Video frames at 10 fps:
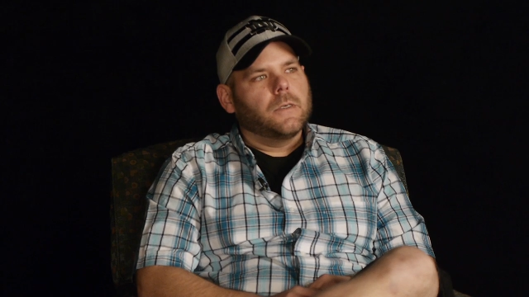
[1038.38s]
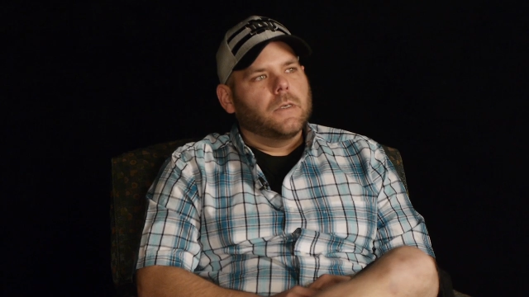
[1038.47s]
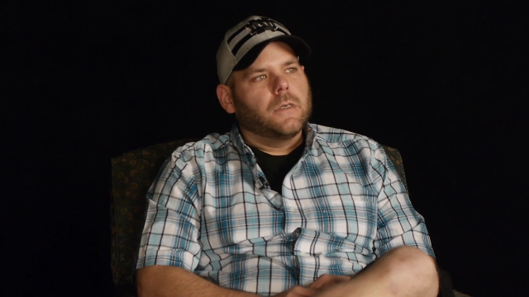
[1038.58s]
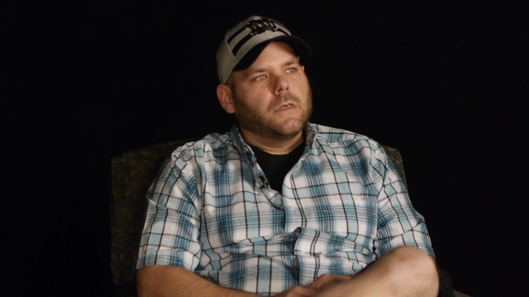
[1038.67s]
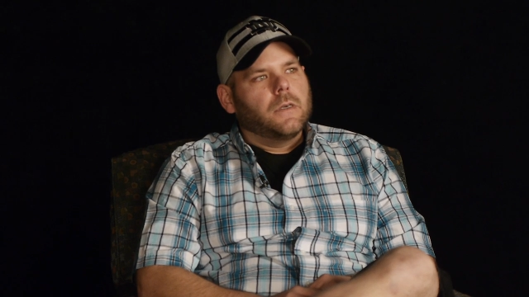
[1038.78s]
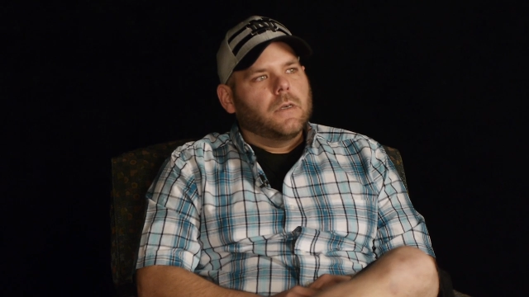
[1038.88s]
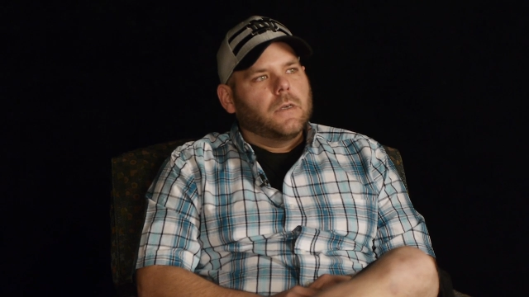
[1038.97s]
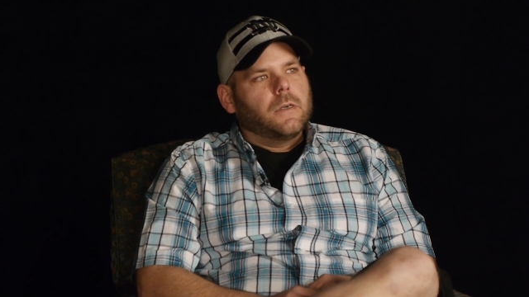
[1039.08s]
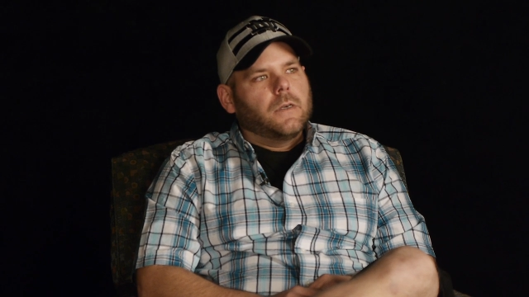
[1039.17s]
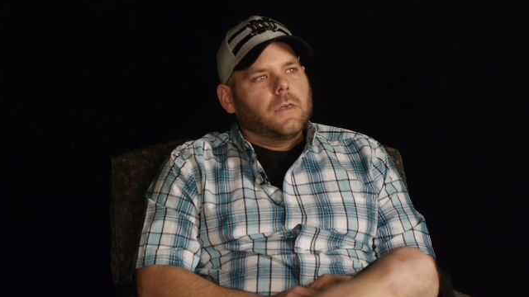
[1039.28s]

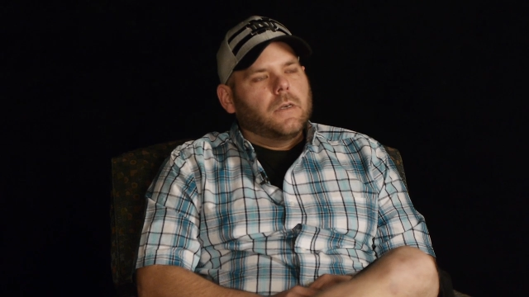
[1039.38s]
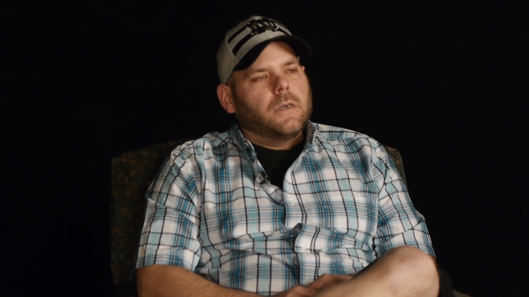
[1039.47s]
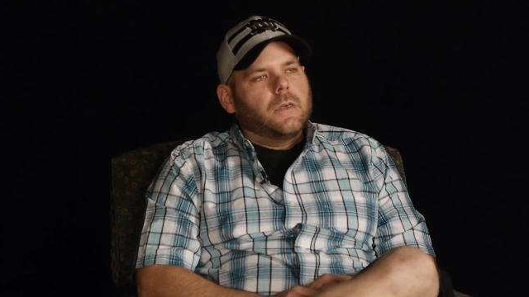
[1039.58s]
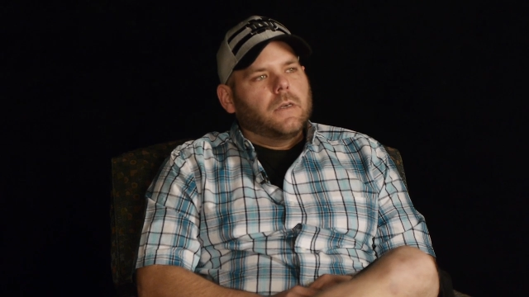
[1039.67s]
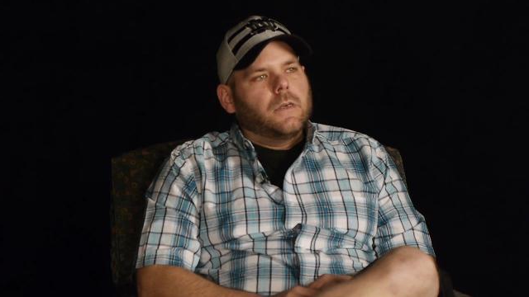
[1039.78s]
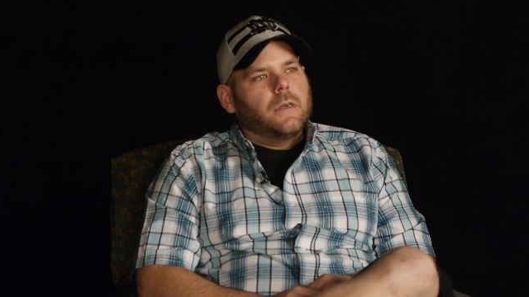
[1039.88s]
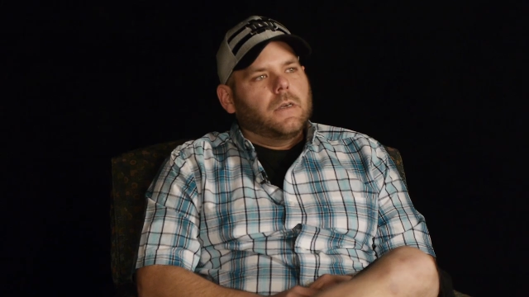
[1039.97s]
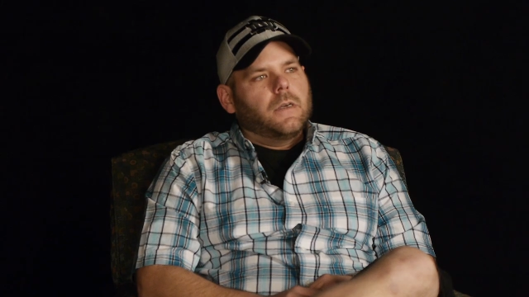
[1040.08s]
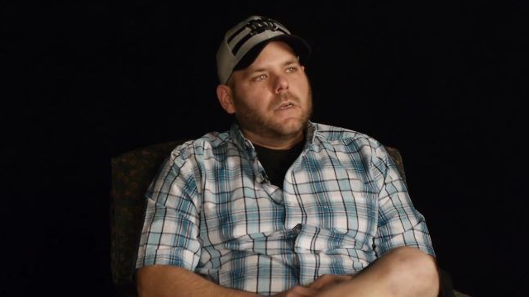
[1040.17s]
[no speech]